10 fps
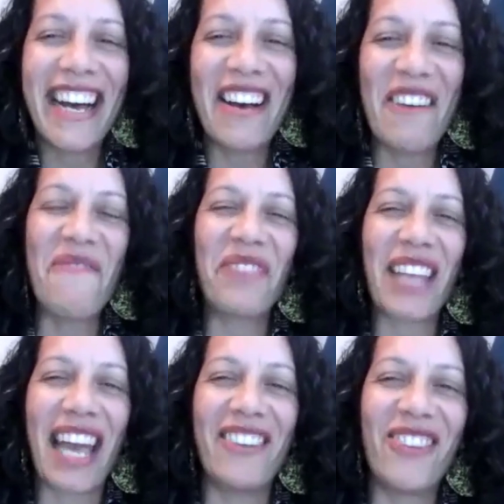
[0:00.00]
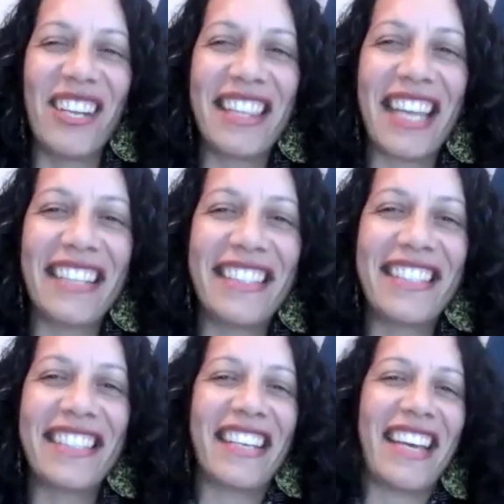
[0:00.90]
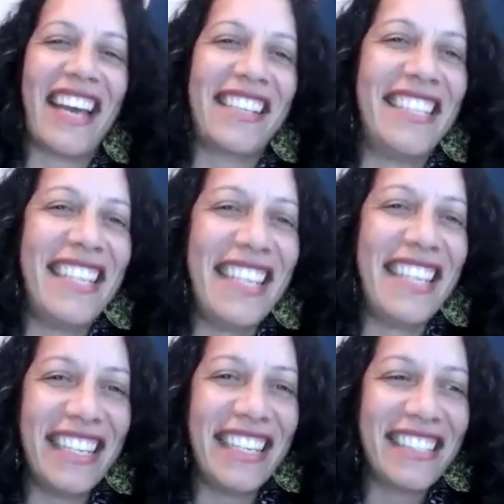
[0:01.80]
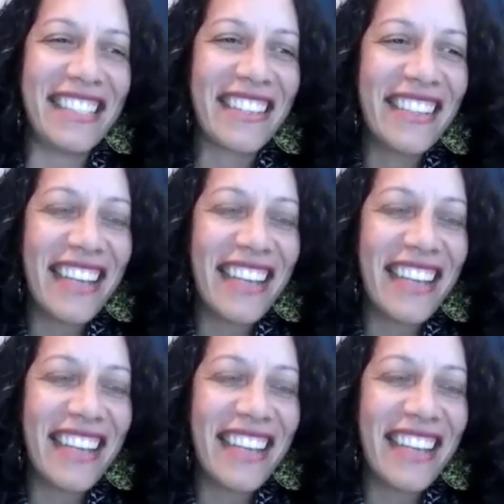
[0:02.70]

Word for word: um, and what that's actually is.